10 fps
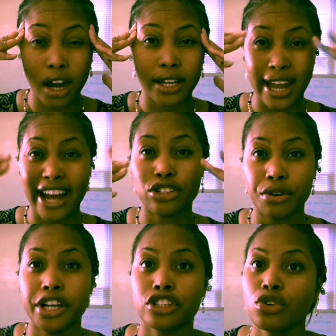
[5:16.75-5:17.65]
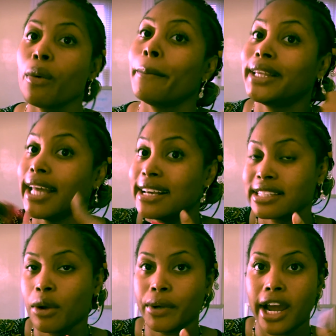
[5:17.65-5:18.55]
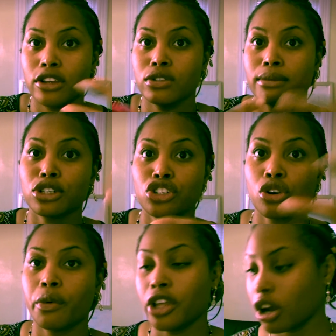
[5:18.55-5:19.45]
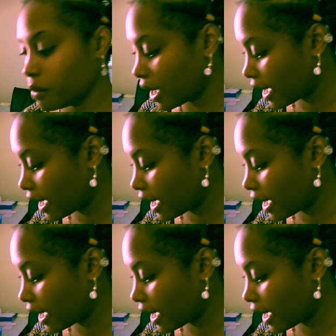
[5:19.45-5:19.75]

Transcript: natural hair too, but that's not what I use. I'm just showing y'all what